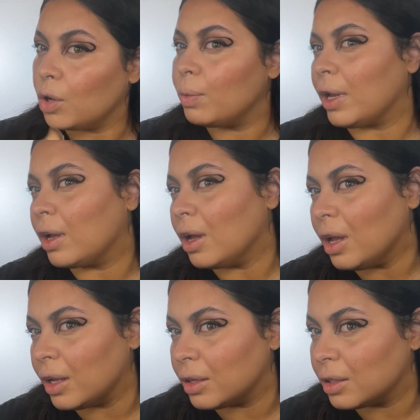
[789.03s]
Oh my
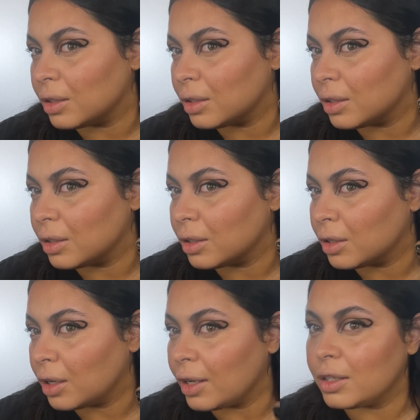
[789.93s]
God.
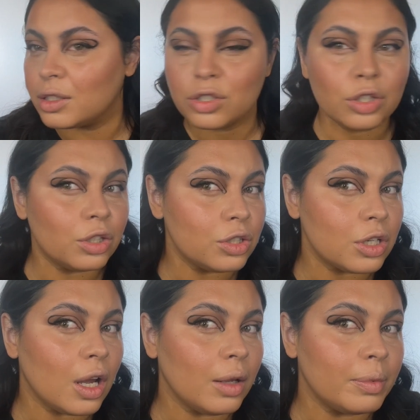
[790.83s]
I did such a good
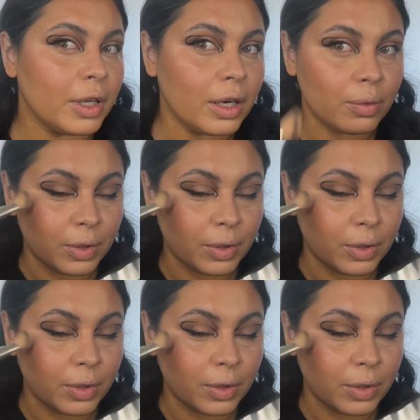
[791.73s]
job there.